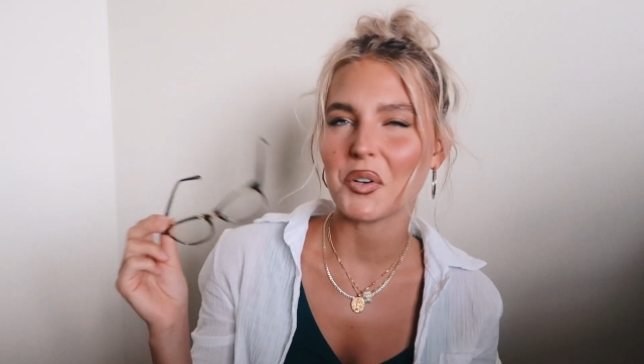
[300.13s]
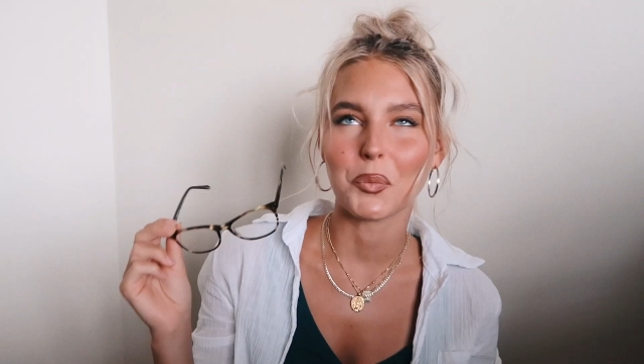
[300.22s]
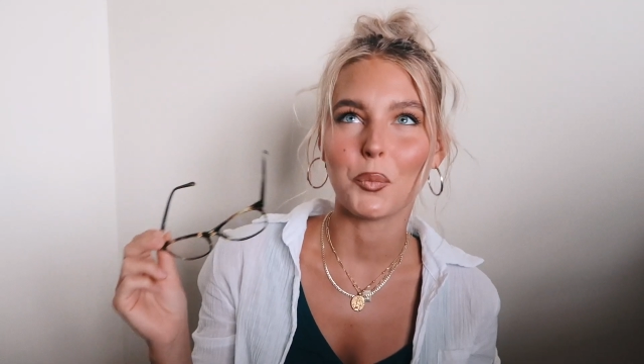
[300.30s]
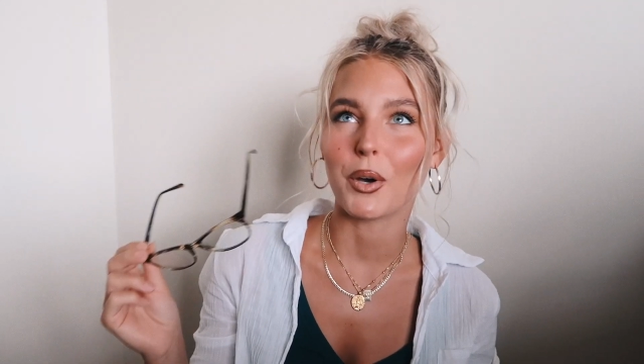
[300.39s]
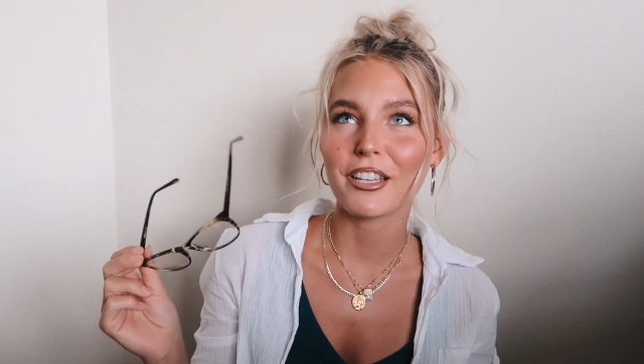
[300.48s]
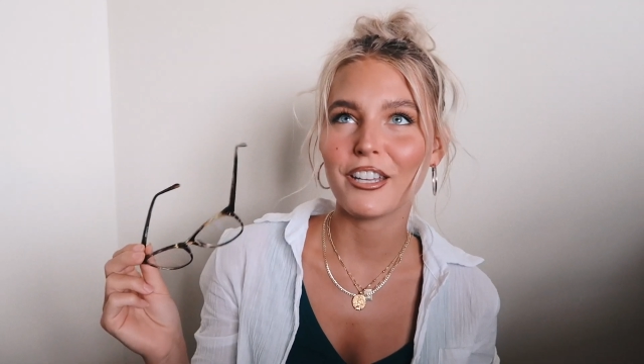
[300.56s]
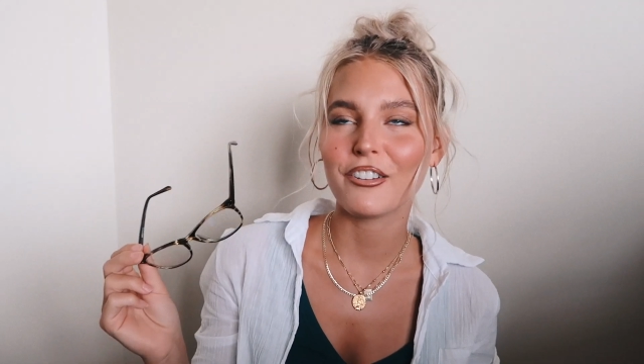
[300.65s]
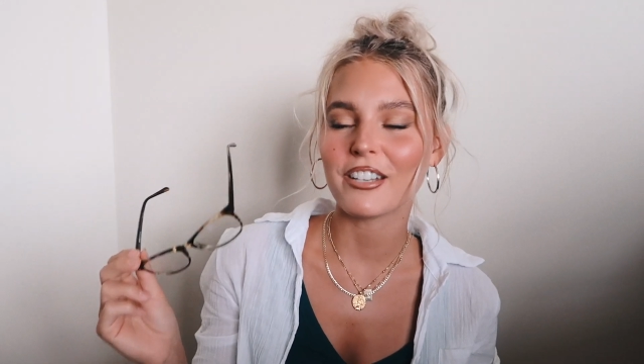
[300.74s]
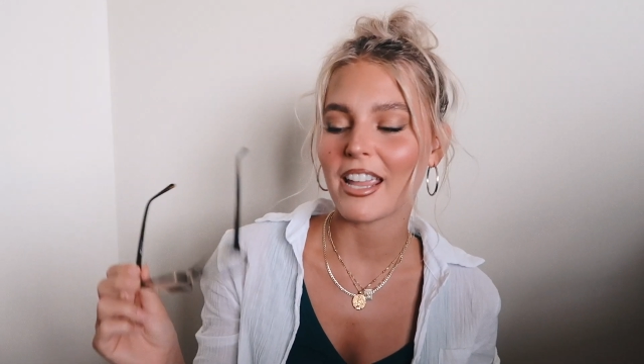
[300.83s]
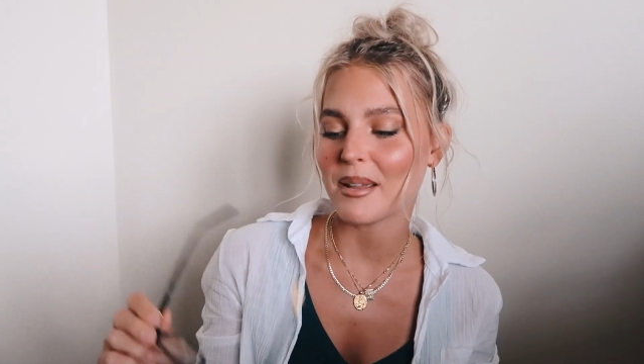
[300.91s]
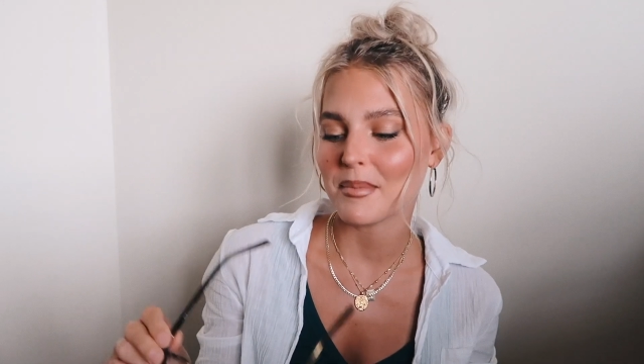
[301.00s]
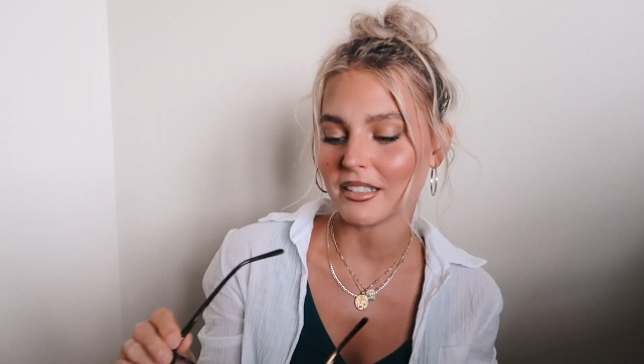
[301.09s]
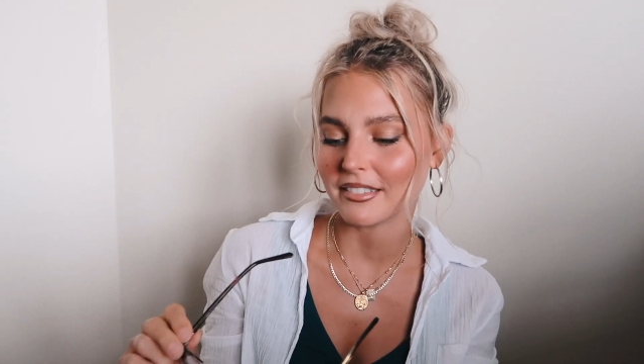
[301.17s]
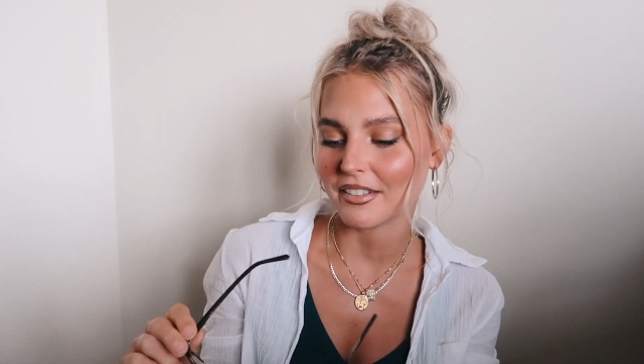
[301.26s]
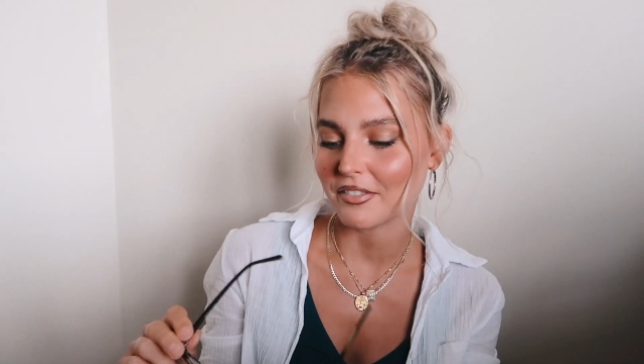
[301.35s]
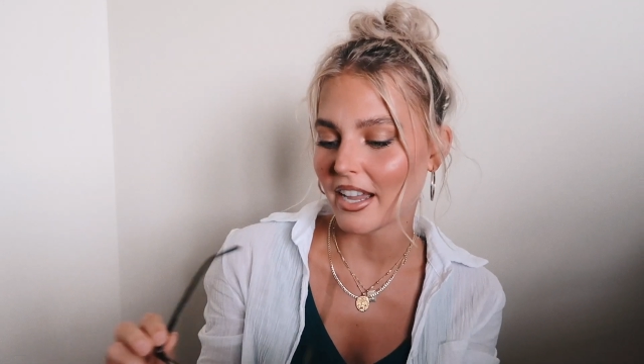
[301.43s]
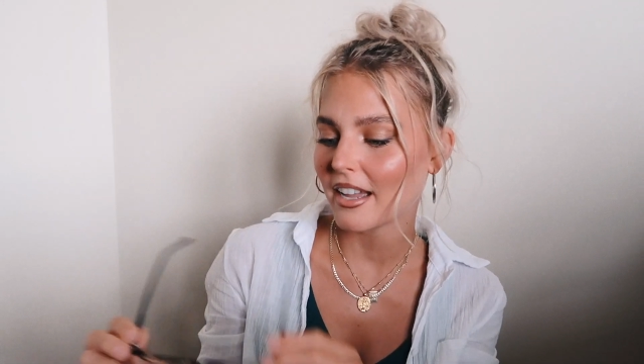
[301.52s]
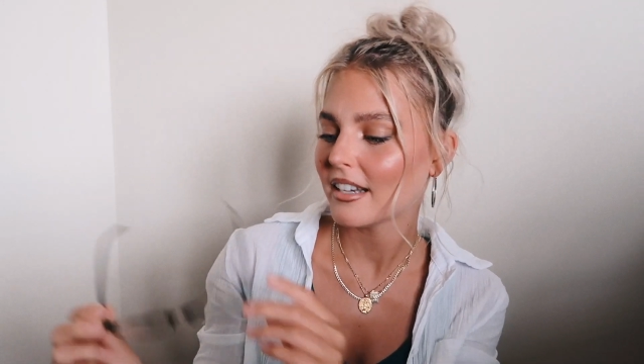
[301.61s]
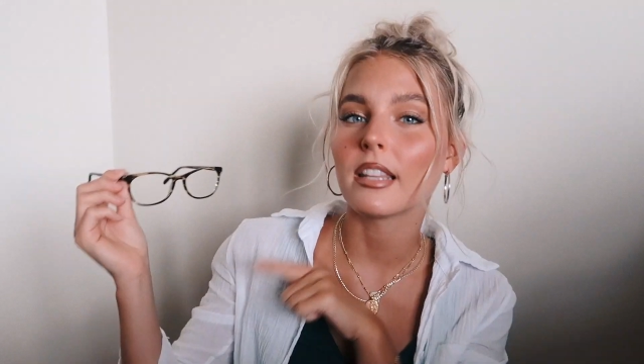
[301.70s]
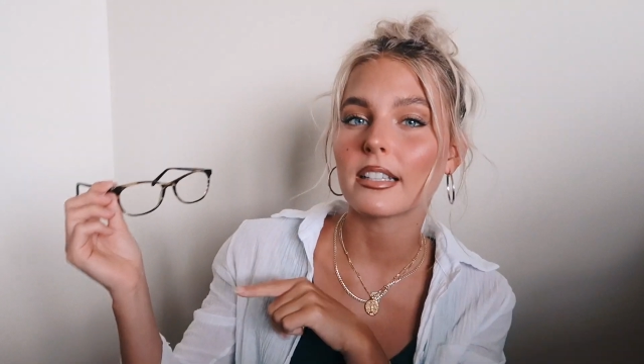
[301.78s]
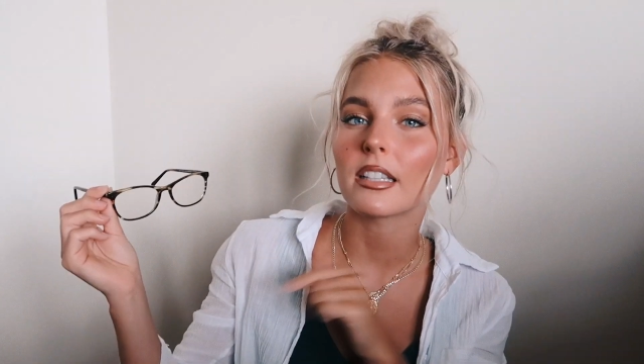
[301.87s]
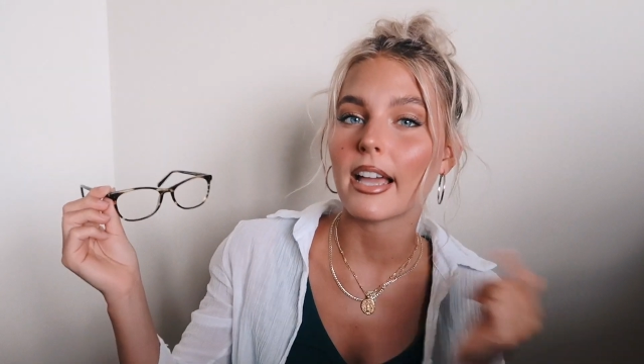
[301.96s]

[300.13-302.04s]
What a cute name, love that. Like the